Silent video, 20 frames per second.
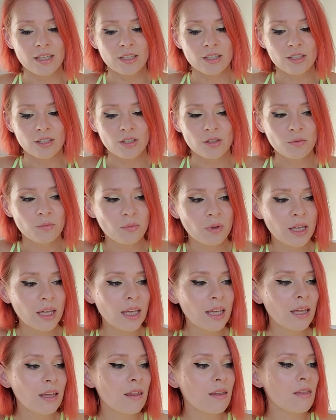To
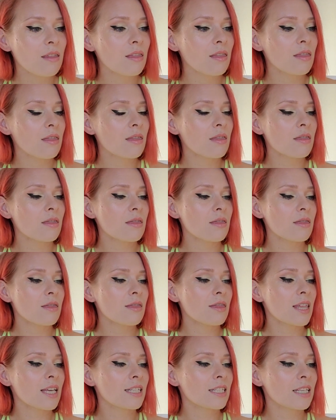me,
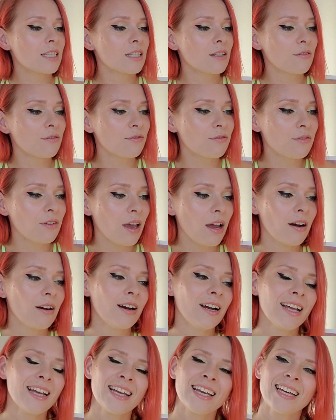this is a
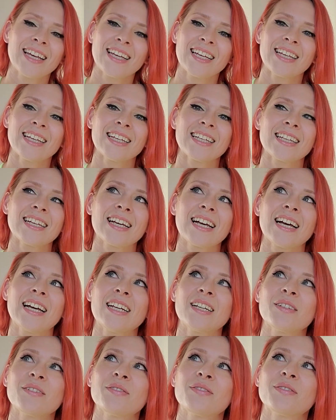very
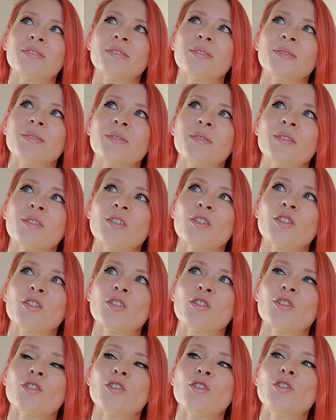kind of
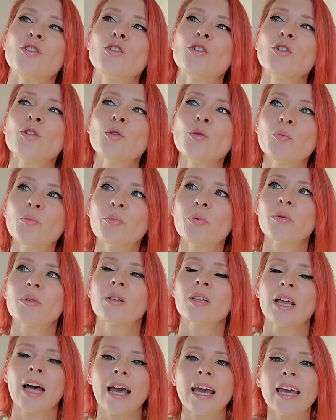
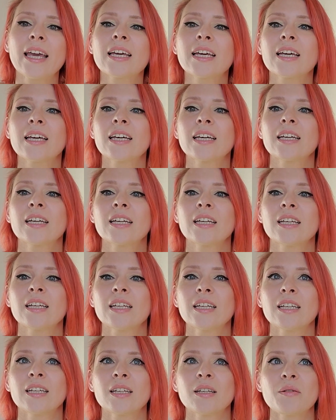dupe-like
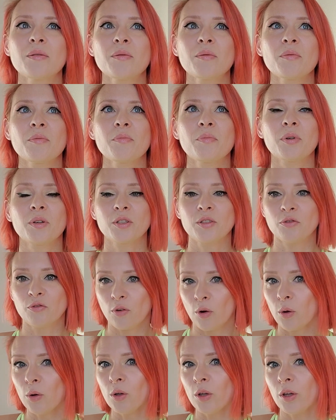
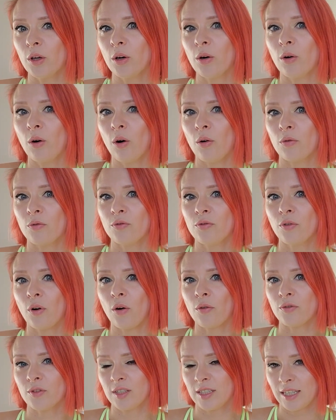portfolio
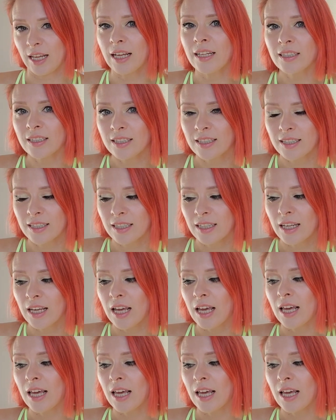of scents.